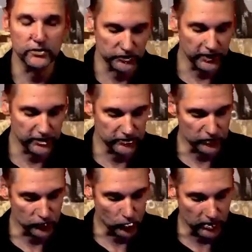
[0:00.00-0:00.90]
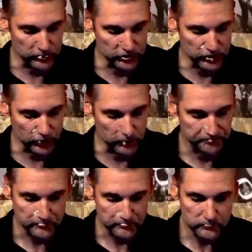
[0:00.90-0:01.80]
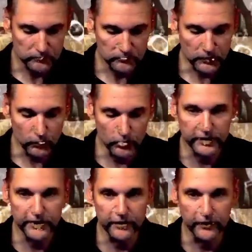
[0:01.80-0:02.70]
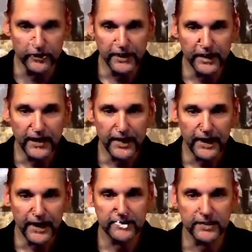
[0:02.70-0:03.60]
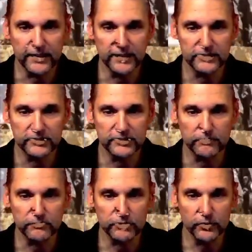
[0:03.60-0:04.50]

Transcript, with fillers: this as well. So we look here at the Septuagint,